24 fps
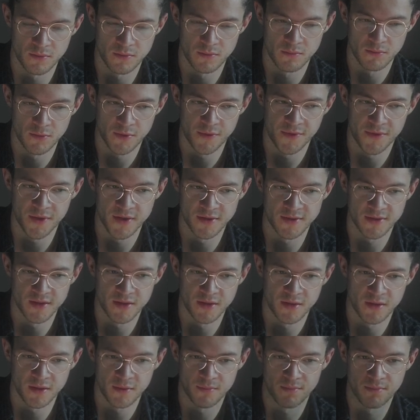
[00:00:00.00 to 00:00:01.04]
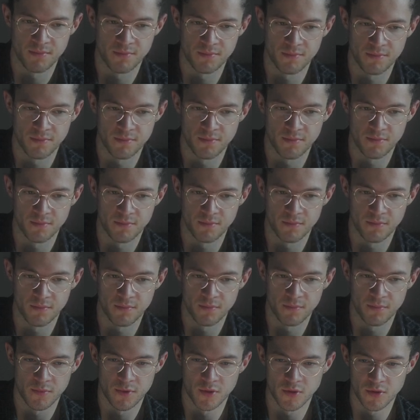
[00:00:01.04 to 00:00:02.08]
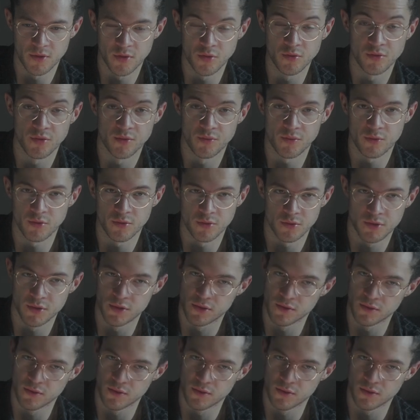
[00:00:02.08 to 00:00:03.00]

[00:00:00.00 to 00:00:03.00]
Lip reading: but things I go towards.